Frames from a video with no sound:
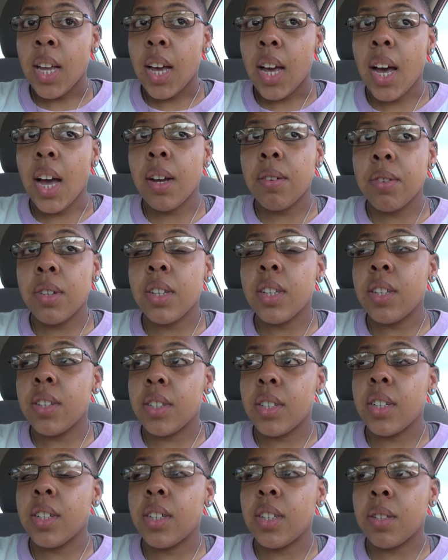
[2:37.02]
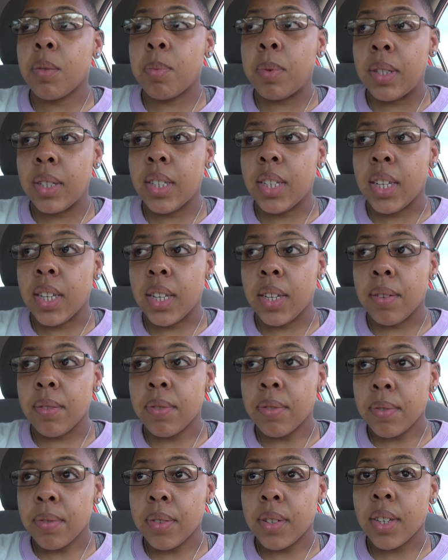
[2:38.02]
I really seriously
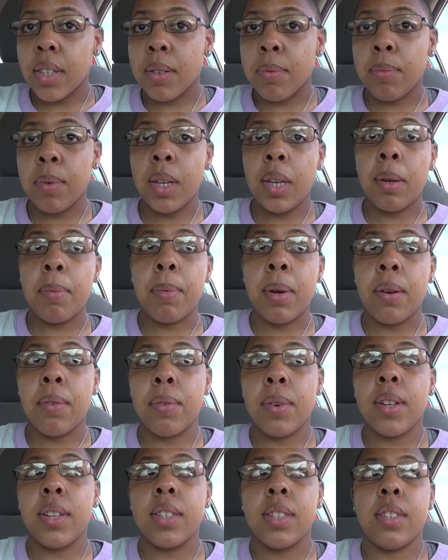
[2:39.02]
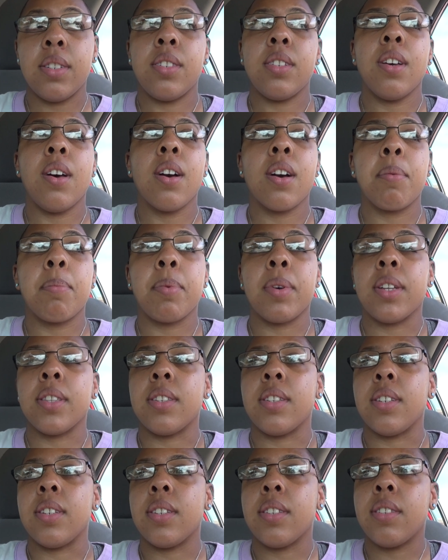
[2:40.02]
believe, and me and my relative talk
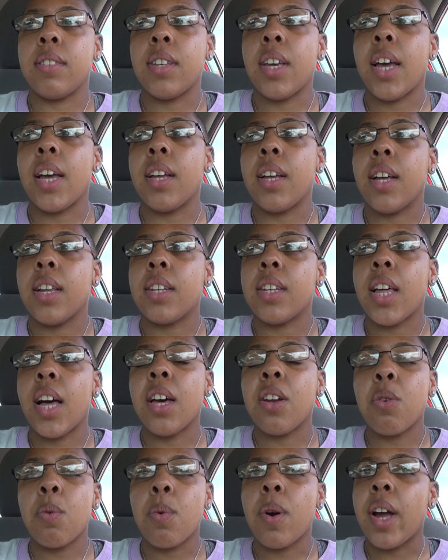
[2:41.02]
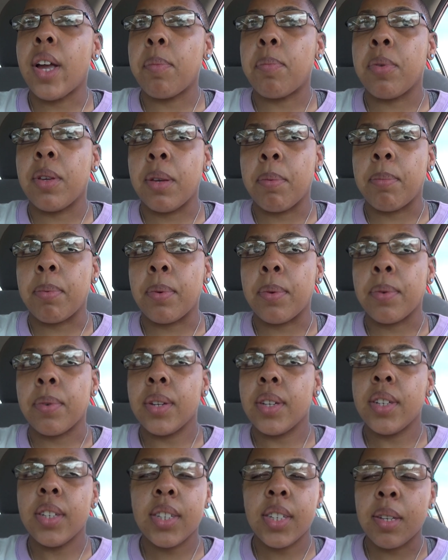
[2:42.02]
about this, that a lot of white people,
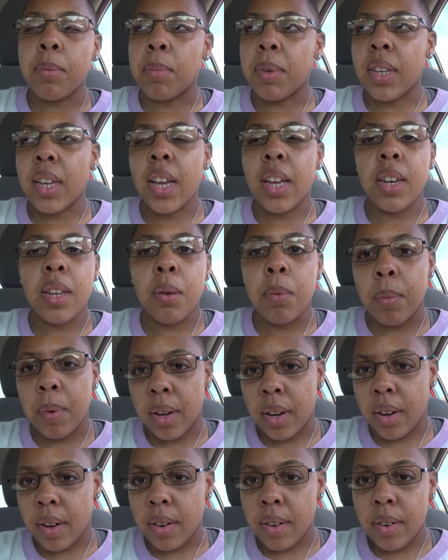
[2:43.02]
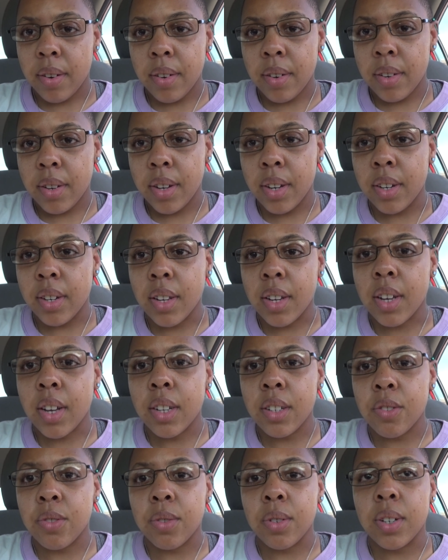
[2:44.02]
and this can be anywhere in the
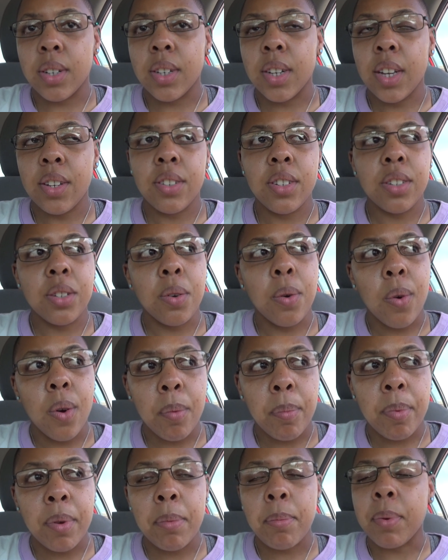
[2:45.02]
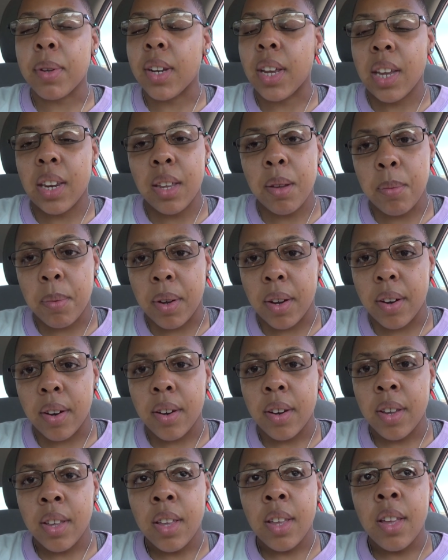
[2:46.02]
country, not just corporate, but
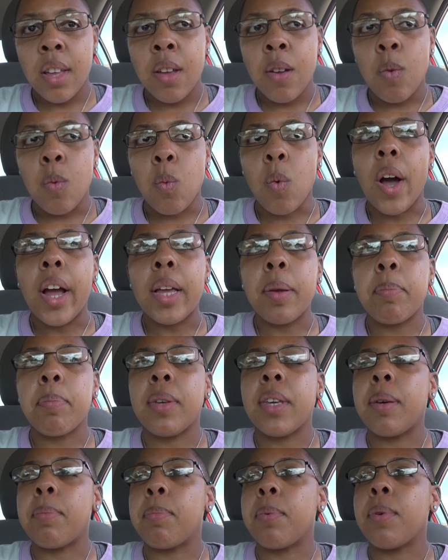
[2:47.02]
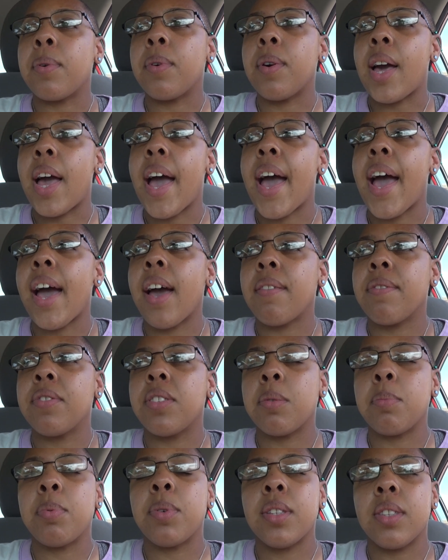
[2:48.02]
anywhere, white people have
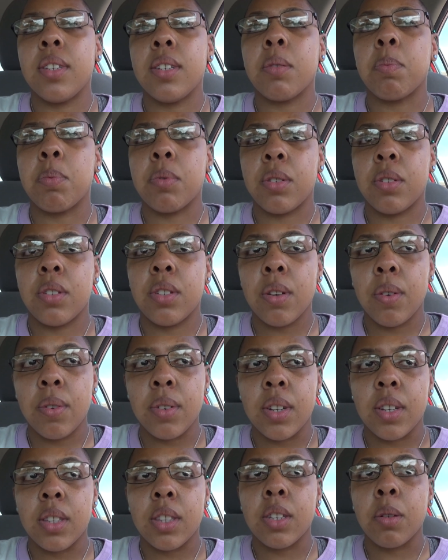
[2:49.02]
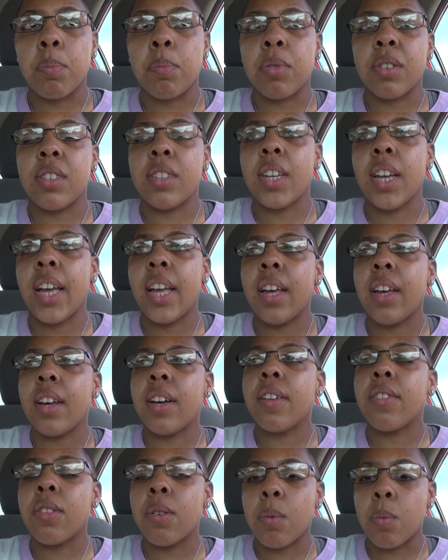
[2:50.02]
to put this persona to protect
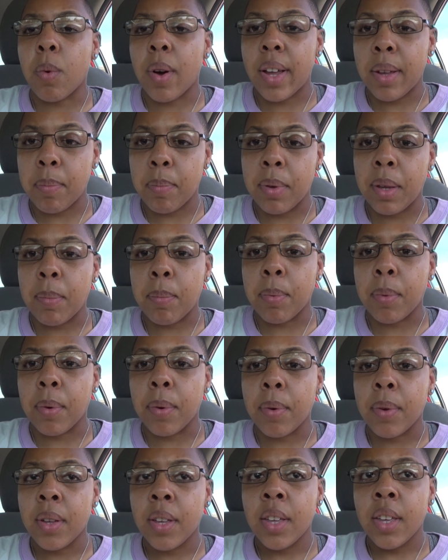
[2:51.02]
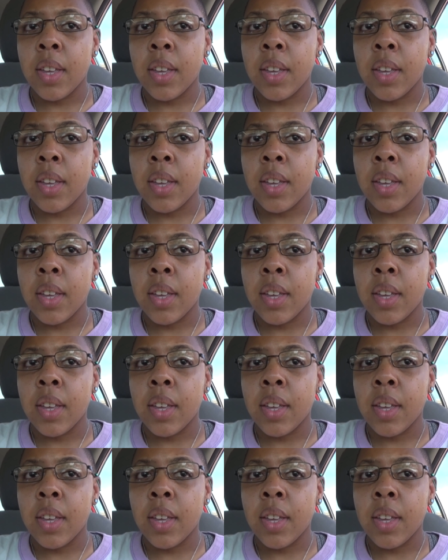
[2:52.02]
other white people.